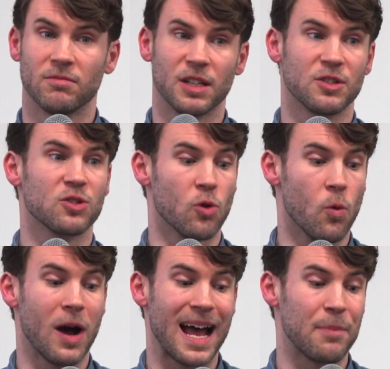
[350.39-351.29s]
and saw
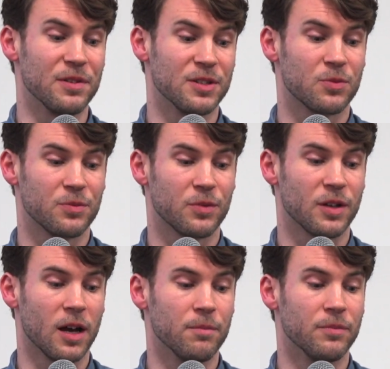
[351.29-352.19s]
what happens
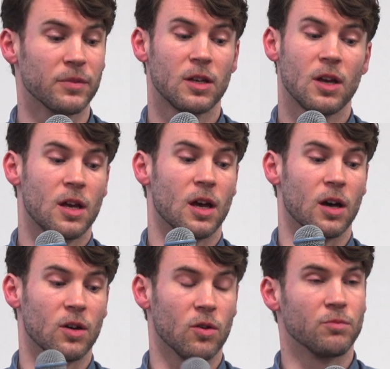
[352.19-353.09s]

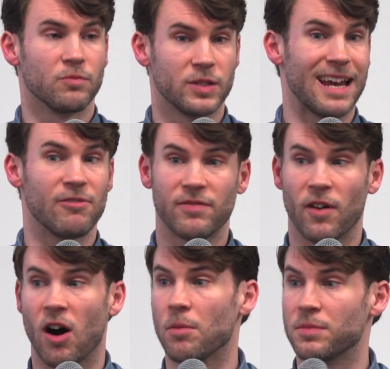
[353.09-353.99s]
on dairy
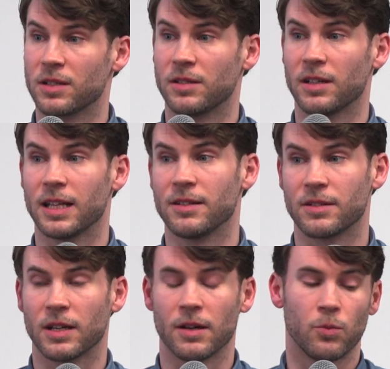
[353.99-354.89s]
farms
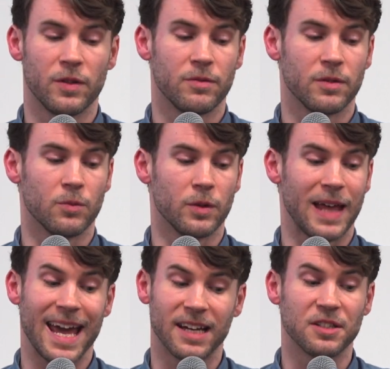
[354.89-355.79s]
and with
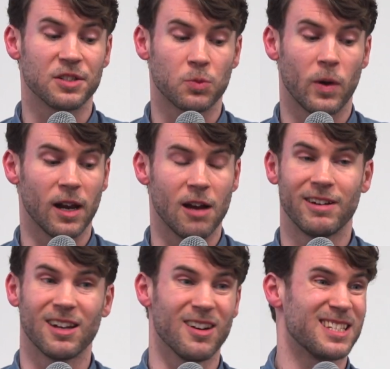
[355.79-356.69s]
eggs as well, I
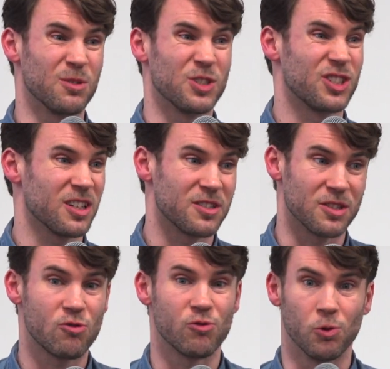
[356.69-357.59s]
realised it was just
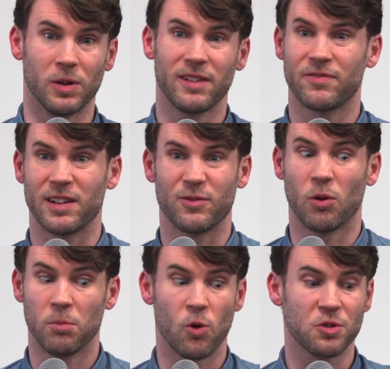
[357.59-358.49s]
as cruel, if
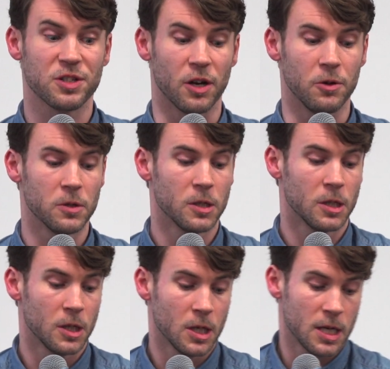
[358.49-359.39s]
not more so.
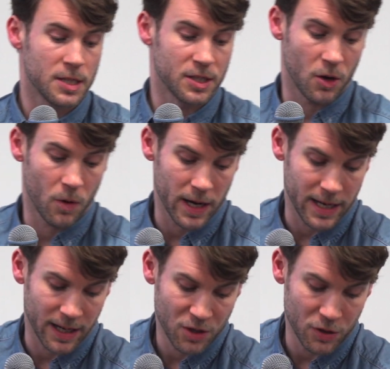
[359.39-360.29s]
So
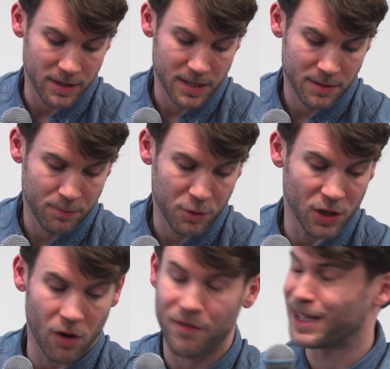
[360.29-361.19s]
I couldn't put
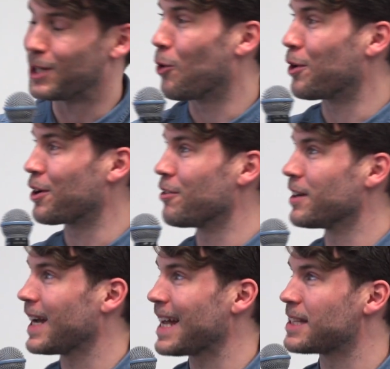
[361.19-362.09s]
it off any longer,
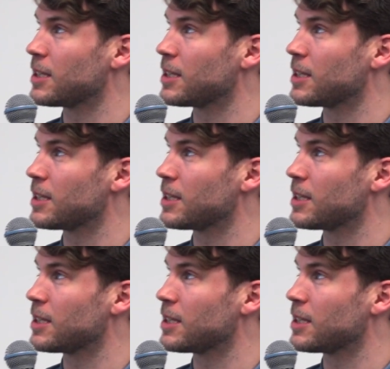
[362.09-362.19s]
and I had